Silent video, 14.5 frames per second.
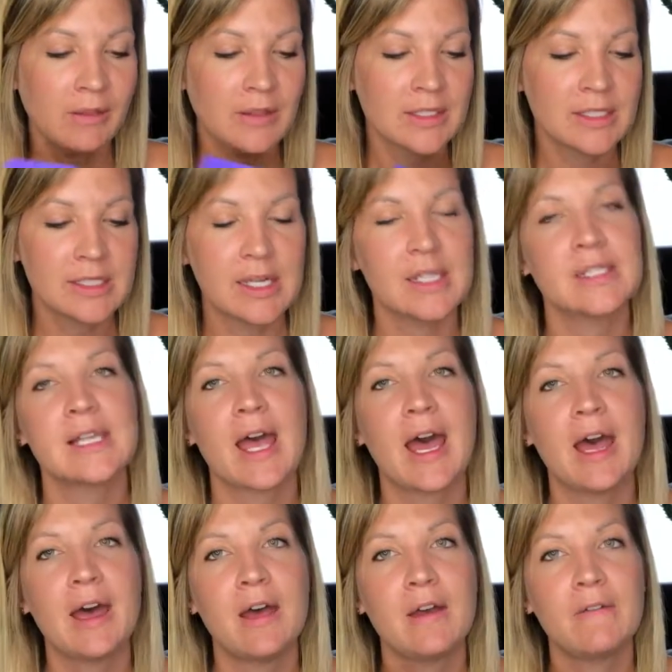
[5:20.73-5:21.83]
This does
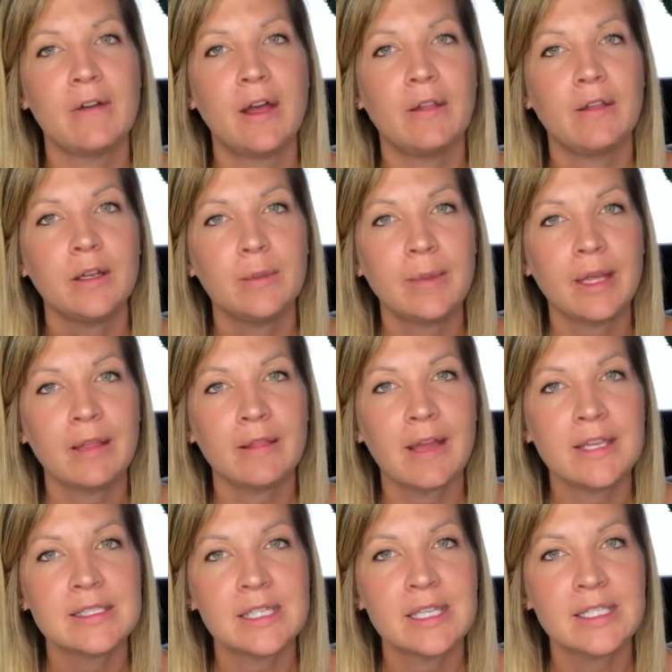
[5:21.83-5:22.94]
have a little bit
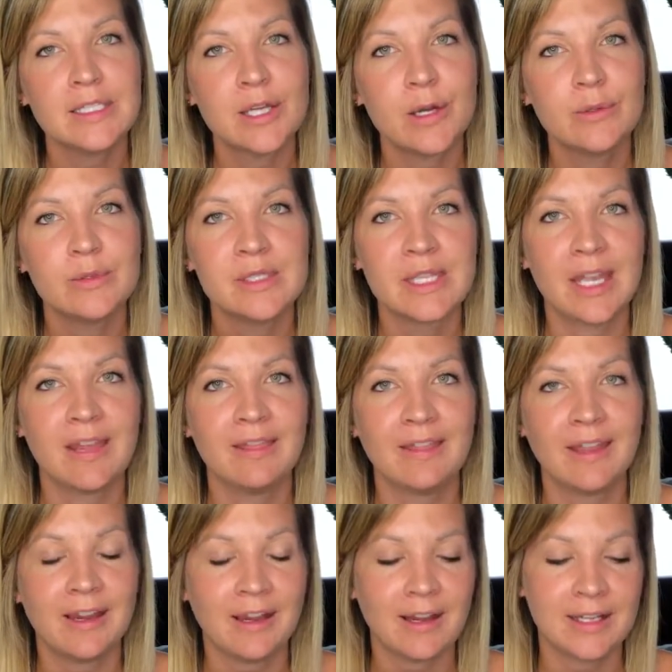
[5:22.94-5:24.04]
less ketones in
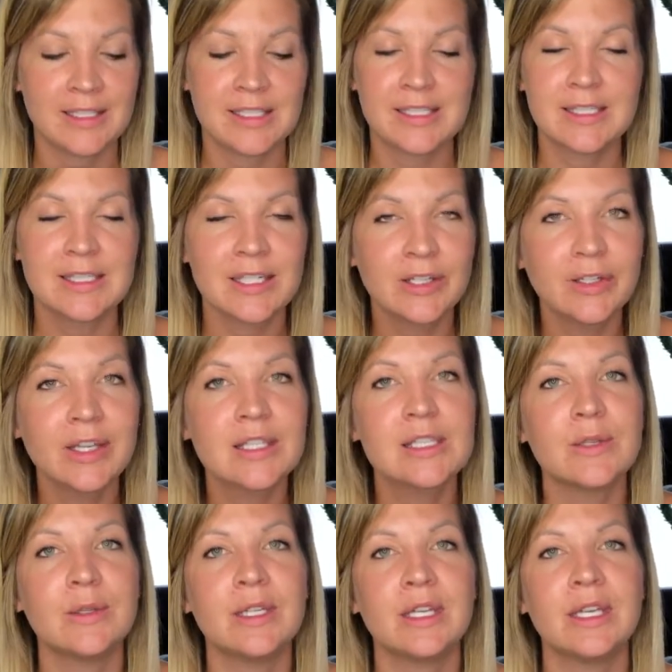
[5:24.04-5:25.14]
there. It still
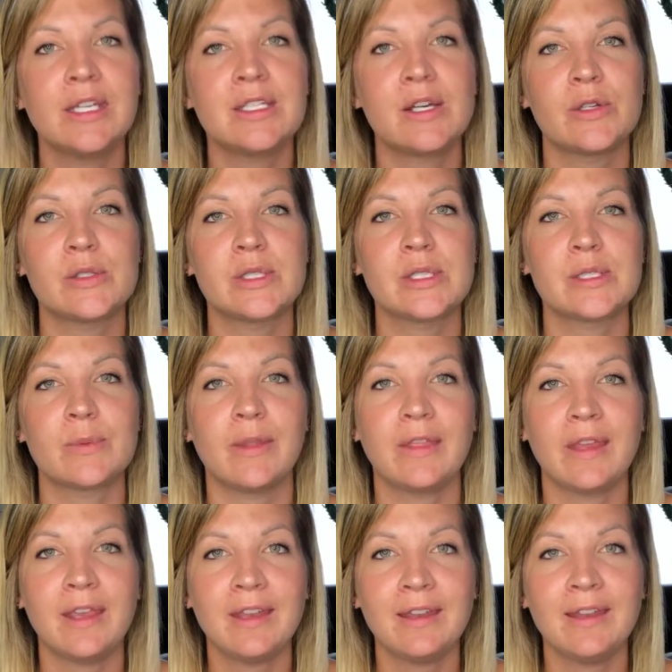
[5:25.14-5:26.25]
gets you into ketosis
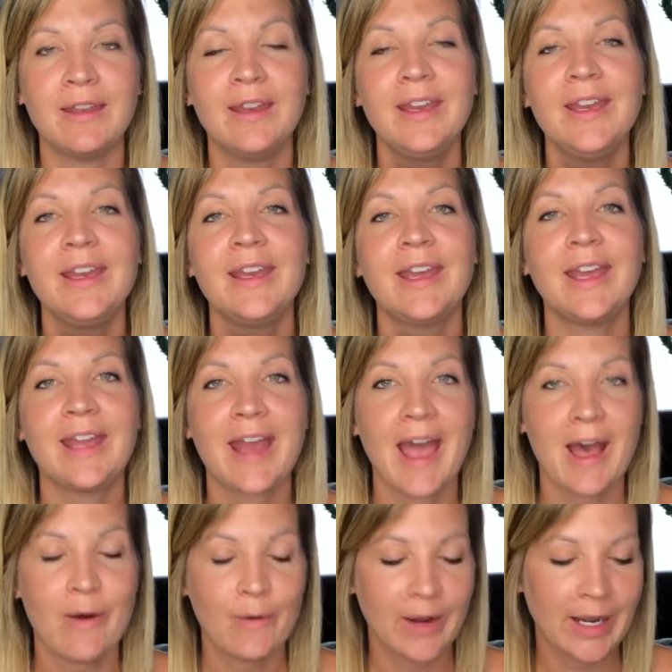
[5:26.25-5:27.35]
within an
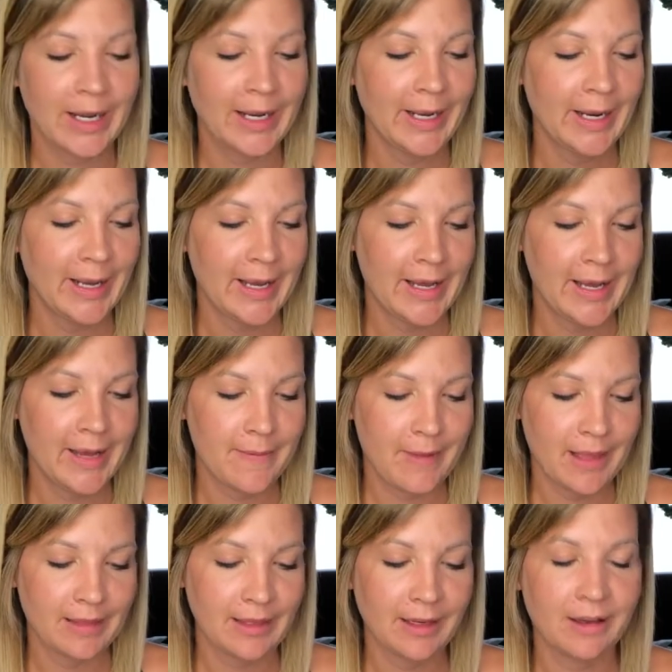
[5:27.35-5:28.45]
hour,
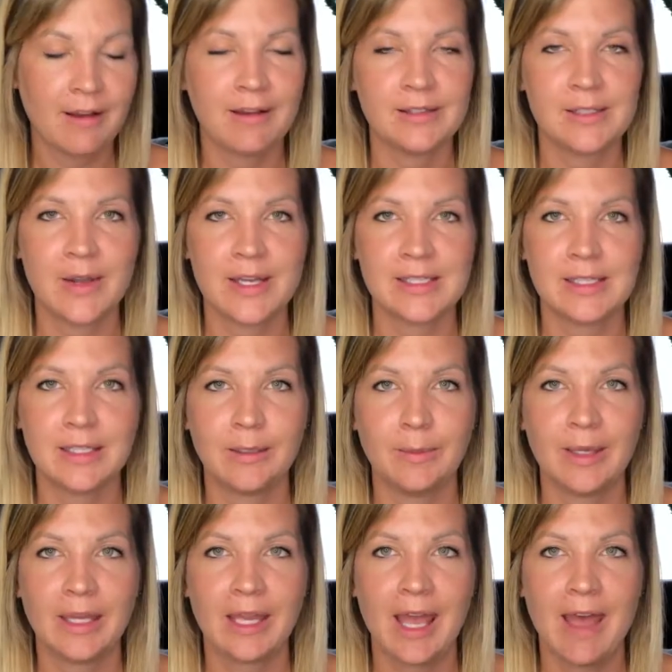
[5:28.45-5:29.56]
and then it also has a little
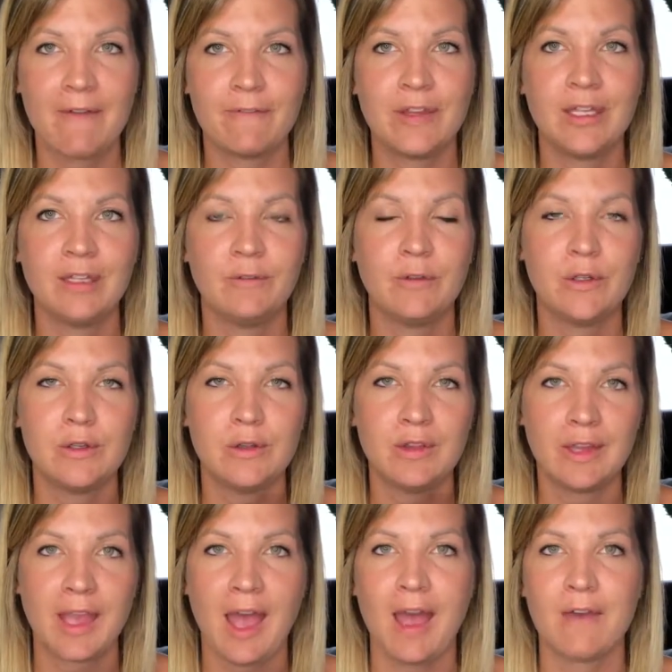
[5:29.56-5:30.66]
bit of caffeine if you do
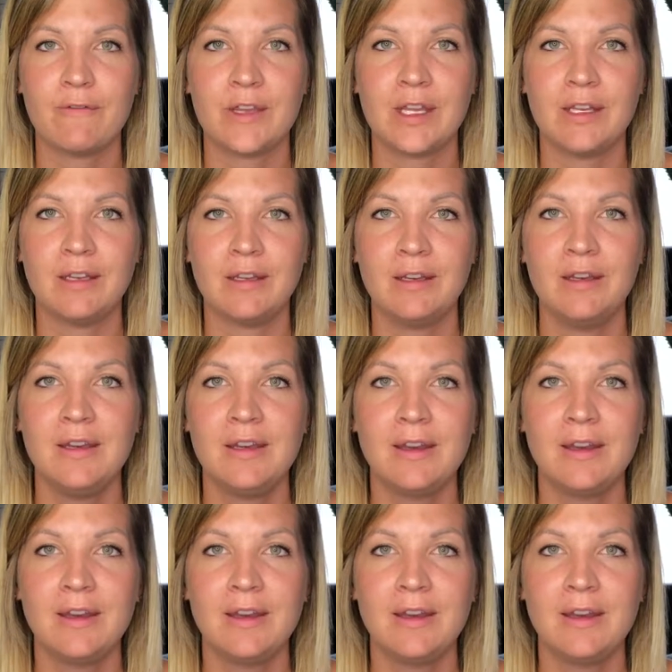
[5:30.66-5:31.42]
the caffeine